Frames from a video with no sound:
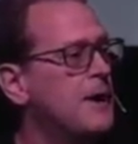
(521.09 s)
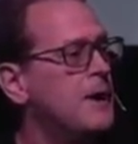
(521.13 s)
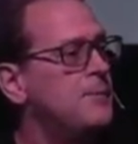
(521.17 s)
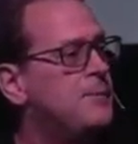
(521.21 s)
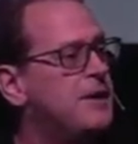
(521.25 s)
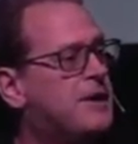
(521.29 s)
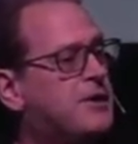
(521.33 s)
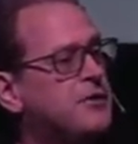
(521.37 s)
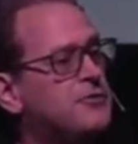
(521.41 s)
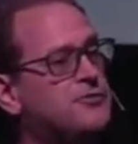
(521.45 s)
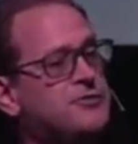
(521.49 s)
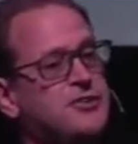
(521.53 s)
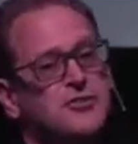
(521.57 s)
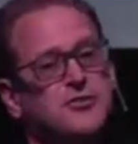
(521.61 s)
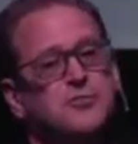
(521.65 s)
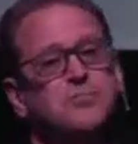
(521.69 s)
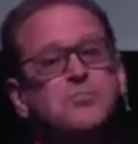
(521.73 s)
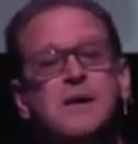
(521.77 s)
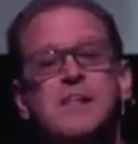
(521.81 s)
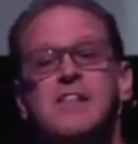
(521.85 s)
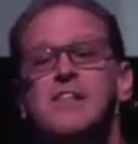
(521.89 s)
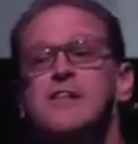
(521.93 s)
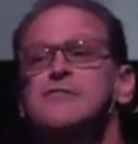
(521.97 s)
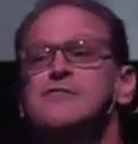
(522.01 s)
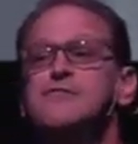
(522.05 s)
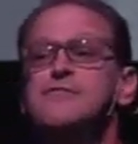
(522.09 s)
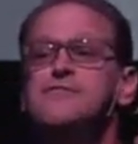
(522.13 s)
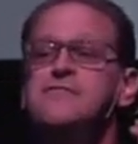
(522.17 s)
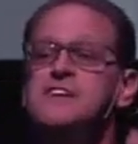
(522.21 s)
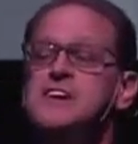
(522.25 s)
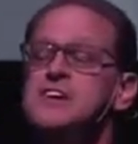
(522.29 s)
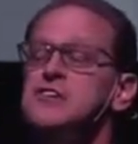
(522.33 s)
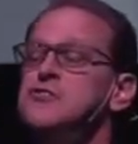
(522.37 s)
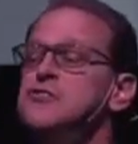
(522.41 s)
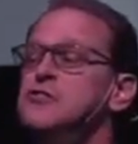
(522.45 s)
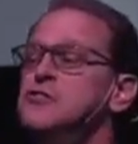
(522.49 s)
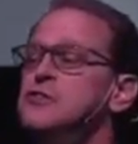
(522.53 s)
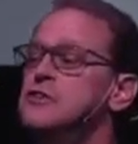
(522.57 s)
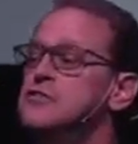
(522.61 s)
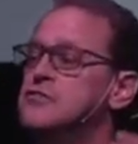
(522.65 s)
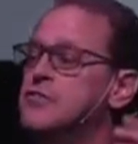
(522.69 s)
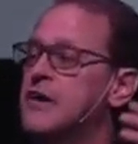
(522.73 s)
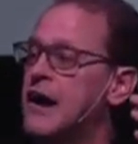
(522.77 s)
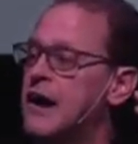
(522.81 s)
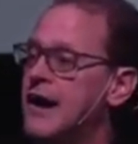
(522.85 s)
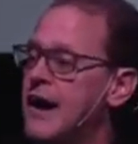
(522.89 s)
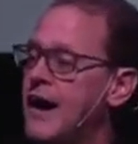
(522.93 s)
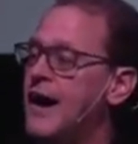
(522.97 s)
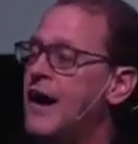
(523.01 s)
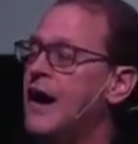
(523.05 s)
Because it's been the vision
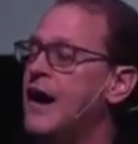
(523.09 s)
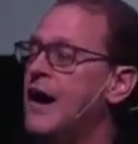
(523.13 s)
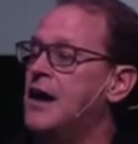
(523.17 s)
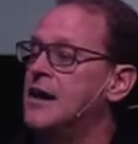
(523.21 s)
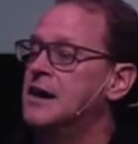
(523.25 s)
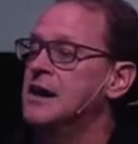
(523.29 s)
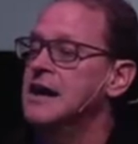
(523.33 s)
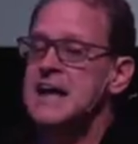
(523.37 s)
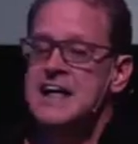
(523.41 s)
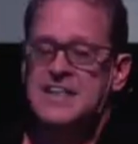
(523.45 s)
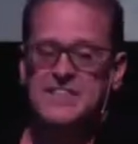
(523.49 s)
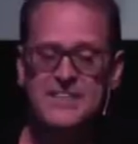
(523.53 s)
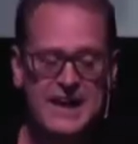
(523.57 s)
of God